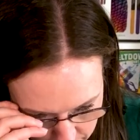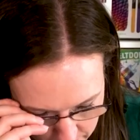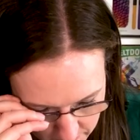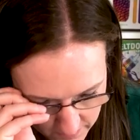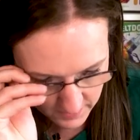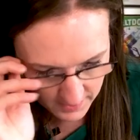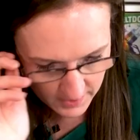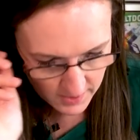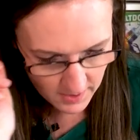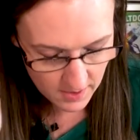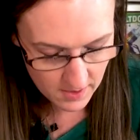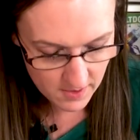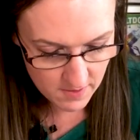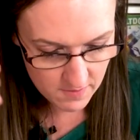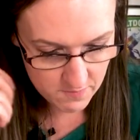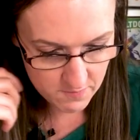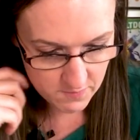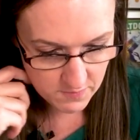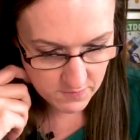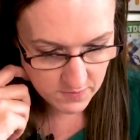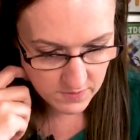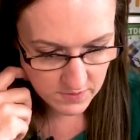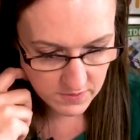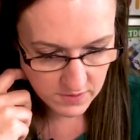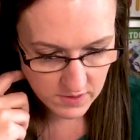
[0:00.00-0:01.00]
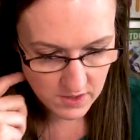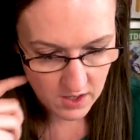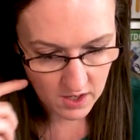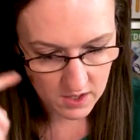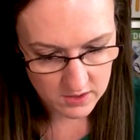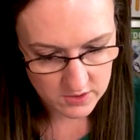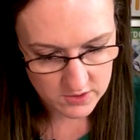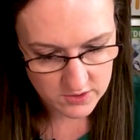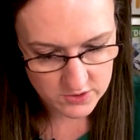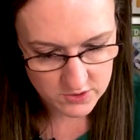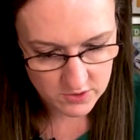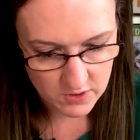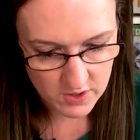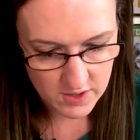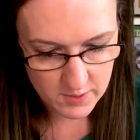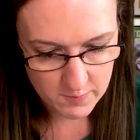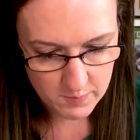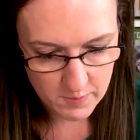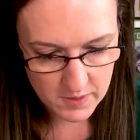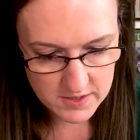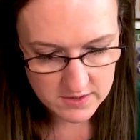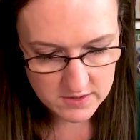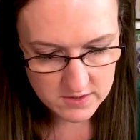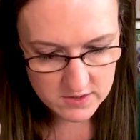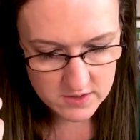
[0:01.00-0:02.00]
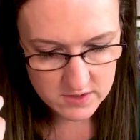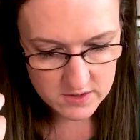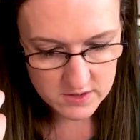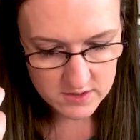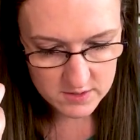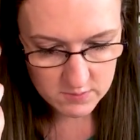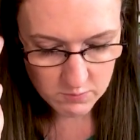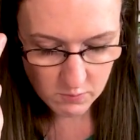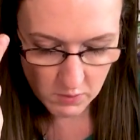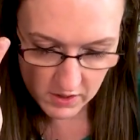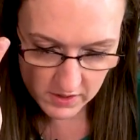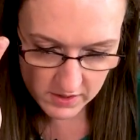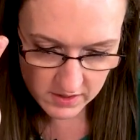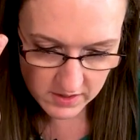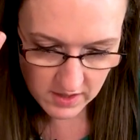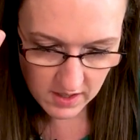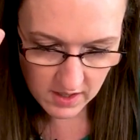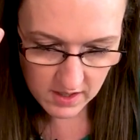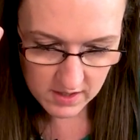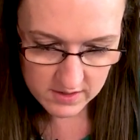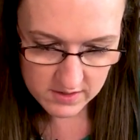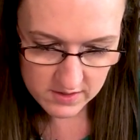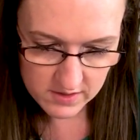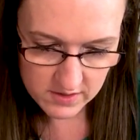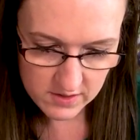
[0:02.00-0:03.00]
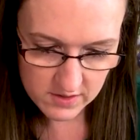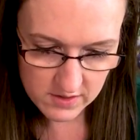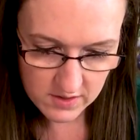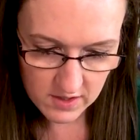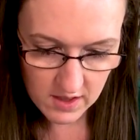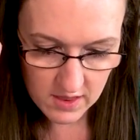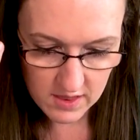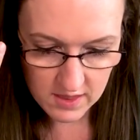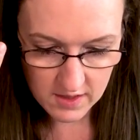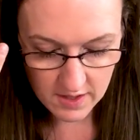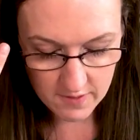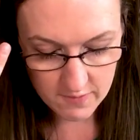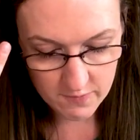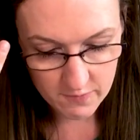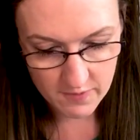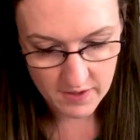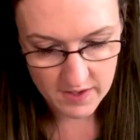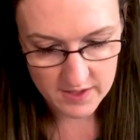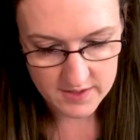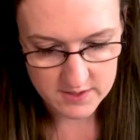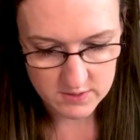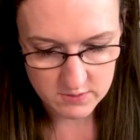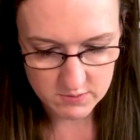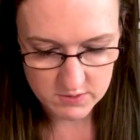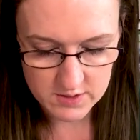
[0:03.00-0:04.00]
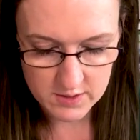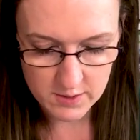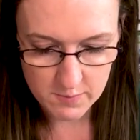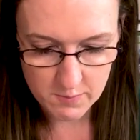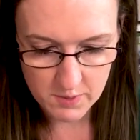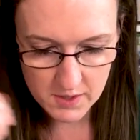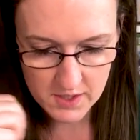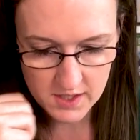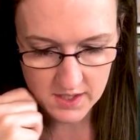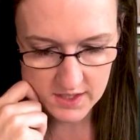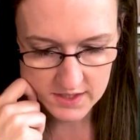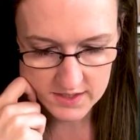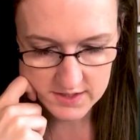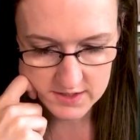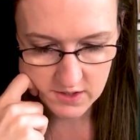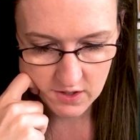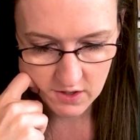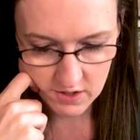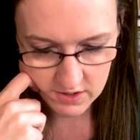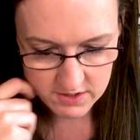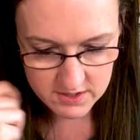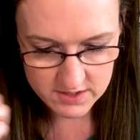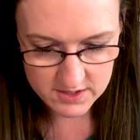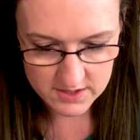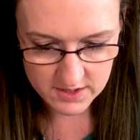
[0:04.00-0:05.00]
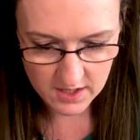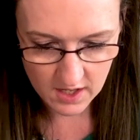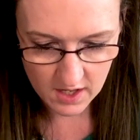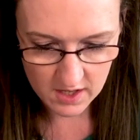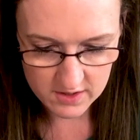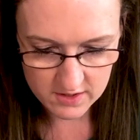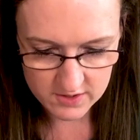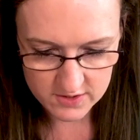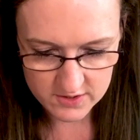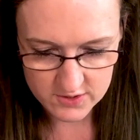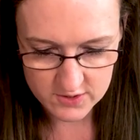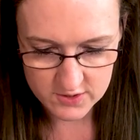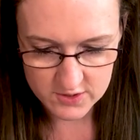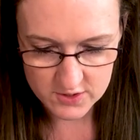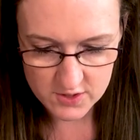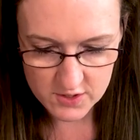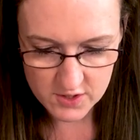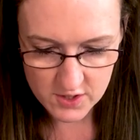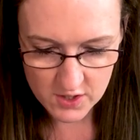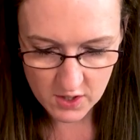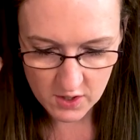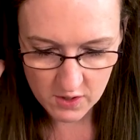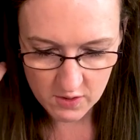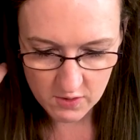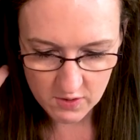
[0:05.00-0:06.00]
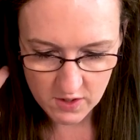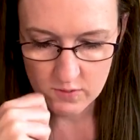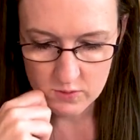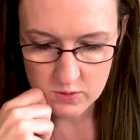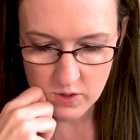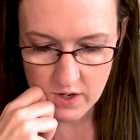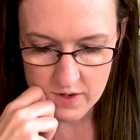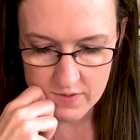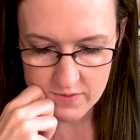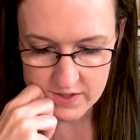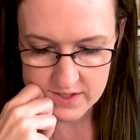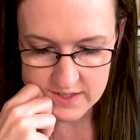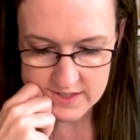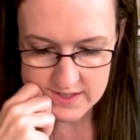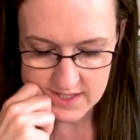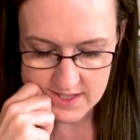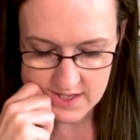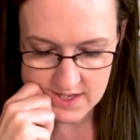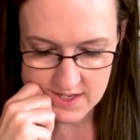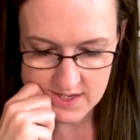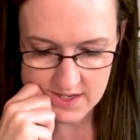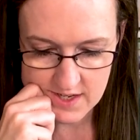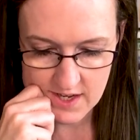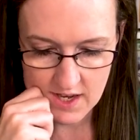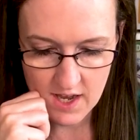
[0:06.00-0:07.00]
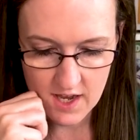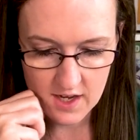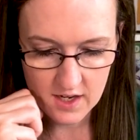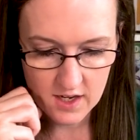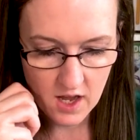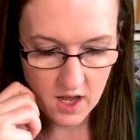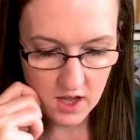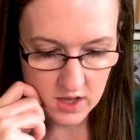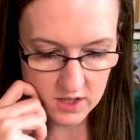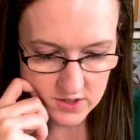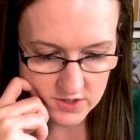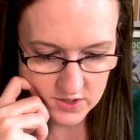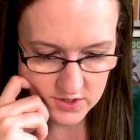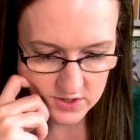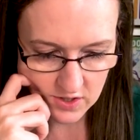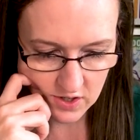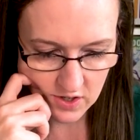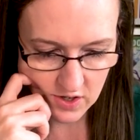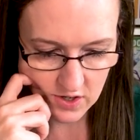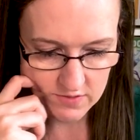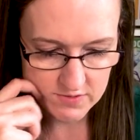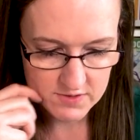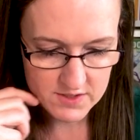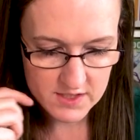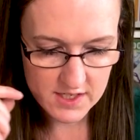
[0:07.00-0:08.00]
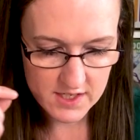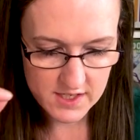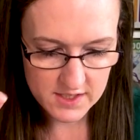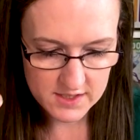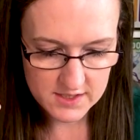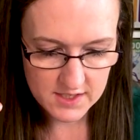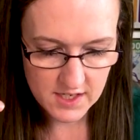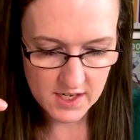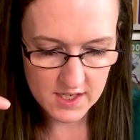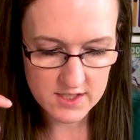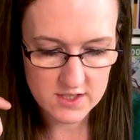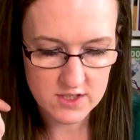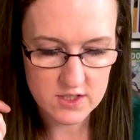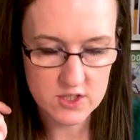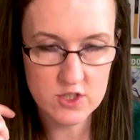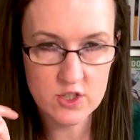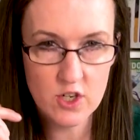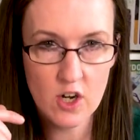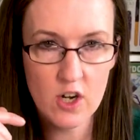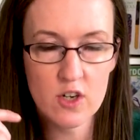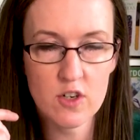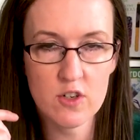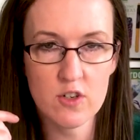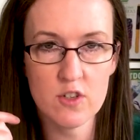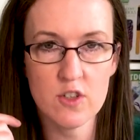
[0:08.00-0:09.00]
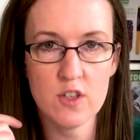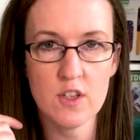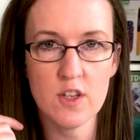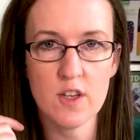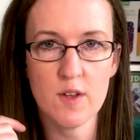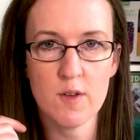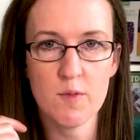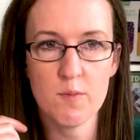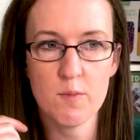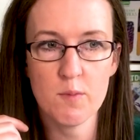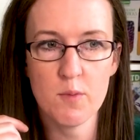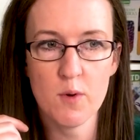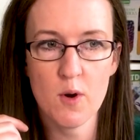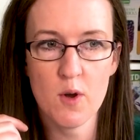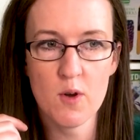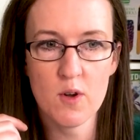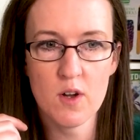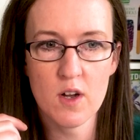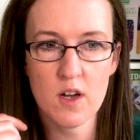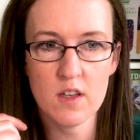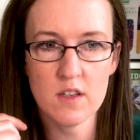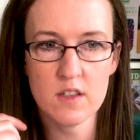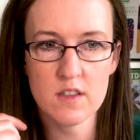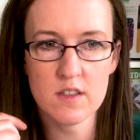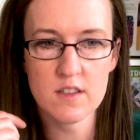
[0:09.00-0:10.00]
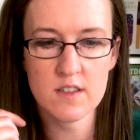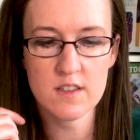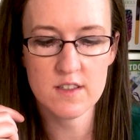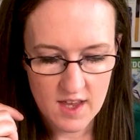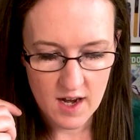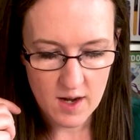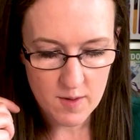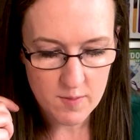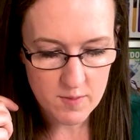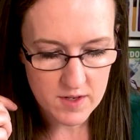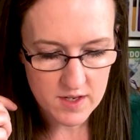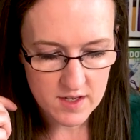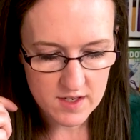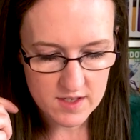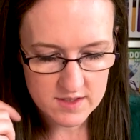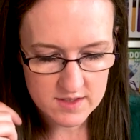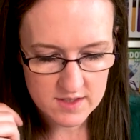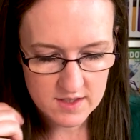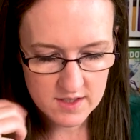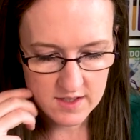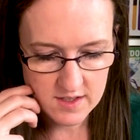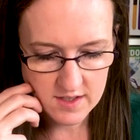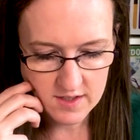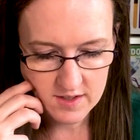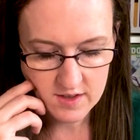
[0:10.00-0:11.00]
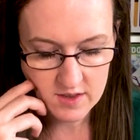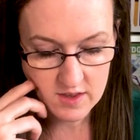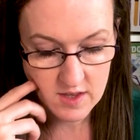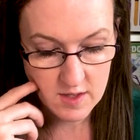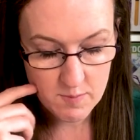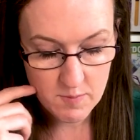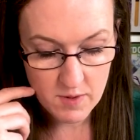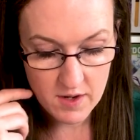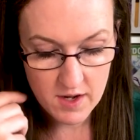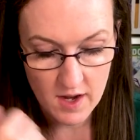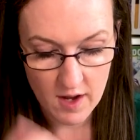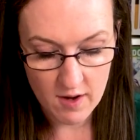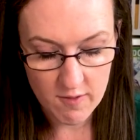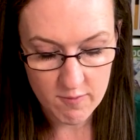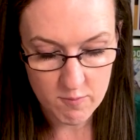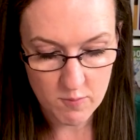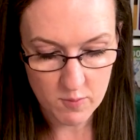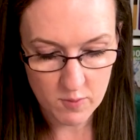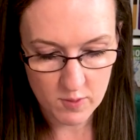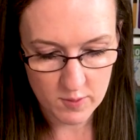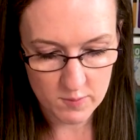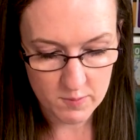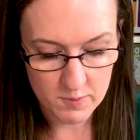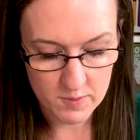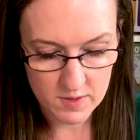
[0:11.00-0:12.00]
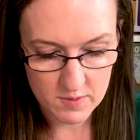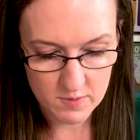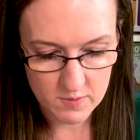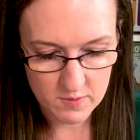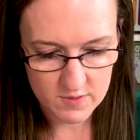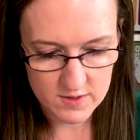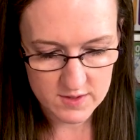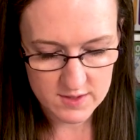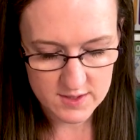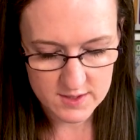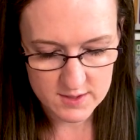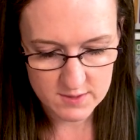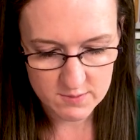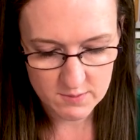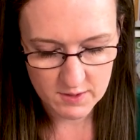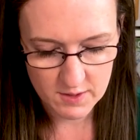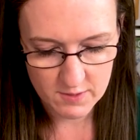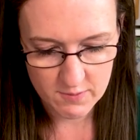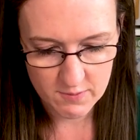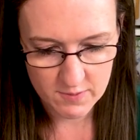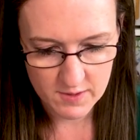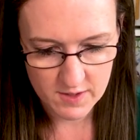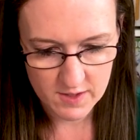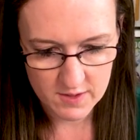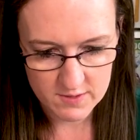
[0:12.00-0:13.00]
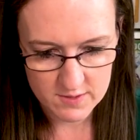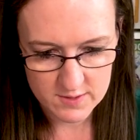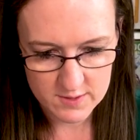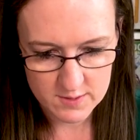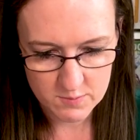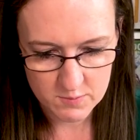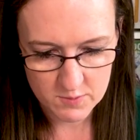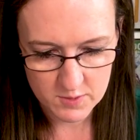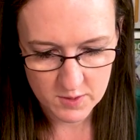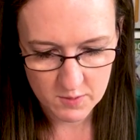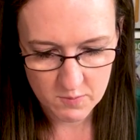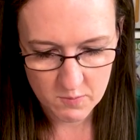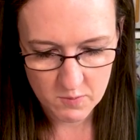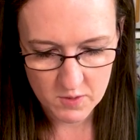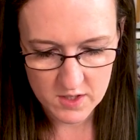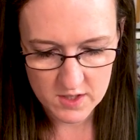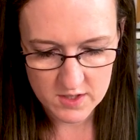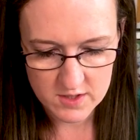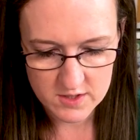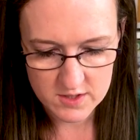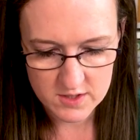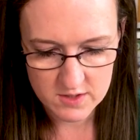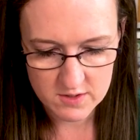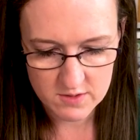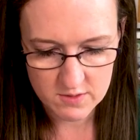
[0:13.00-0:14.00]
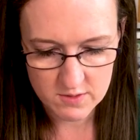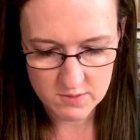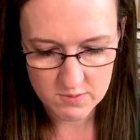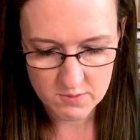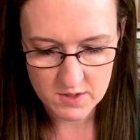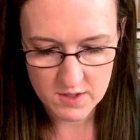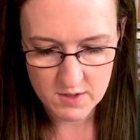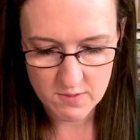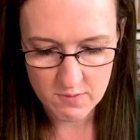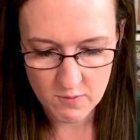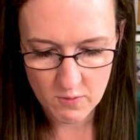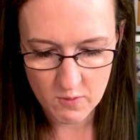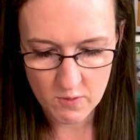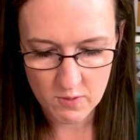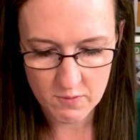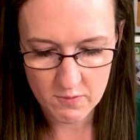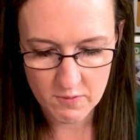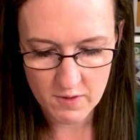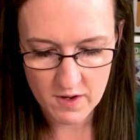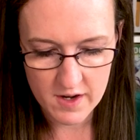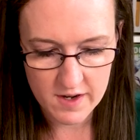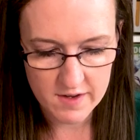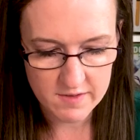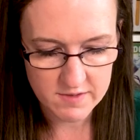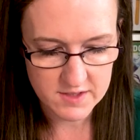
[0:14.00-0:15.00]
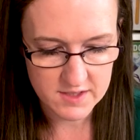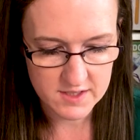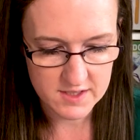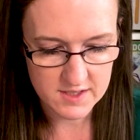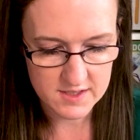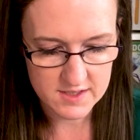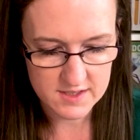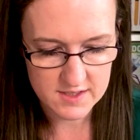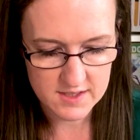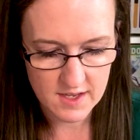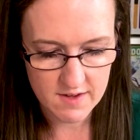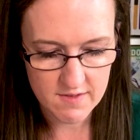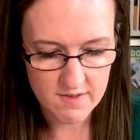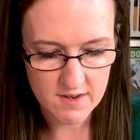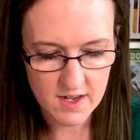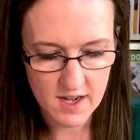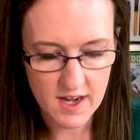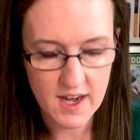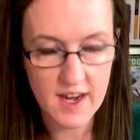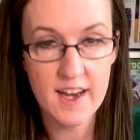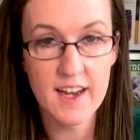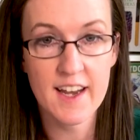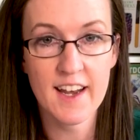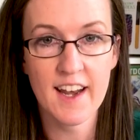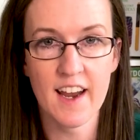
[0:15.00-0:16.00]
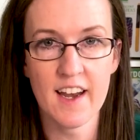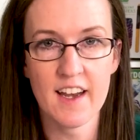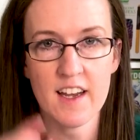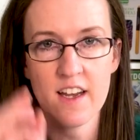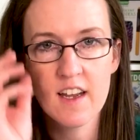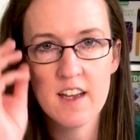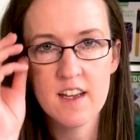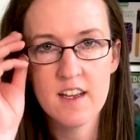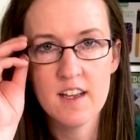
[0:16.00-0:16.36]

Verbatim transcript: They have color drawing pencils, watercolor, Light Fast, which I picked, Artist Color, Studio, Graphic Tint, Color Soft, Intense, Charcoal, and Pro Color. How many is that? They might have more, but this is what I found this morning. One, two, three, four, five, six, seven, eight, nine.